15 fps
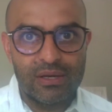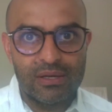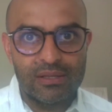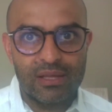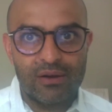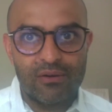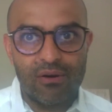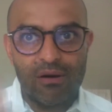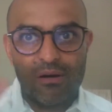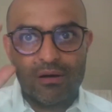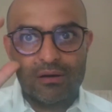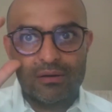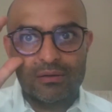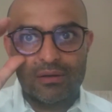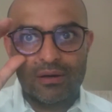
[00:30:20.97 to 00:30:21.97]
there
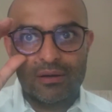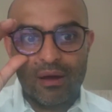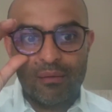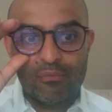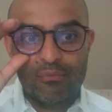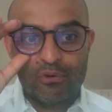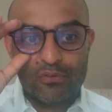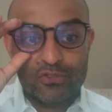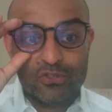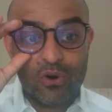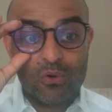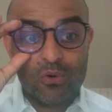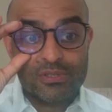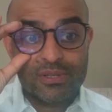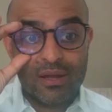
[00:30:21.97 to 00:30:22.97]
are a number of
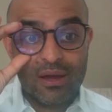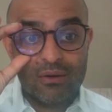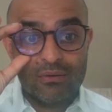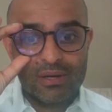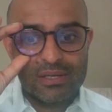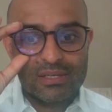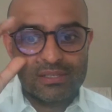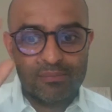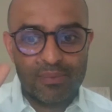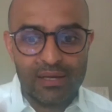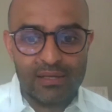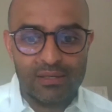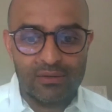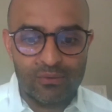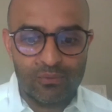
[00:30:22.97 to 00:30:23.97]
trolls now, and
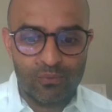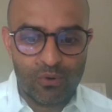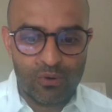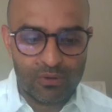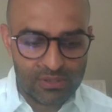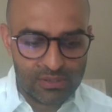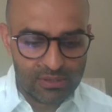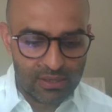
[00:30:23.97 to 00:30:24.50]
depending on what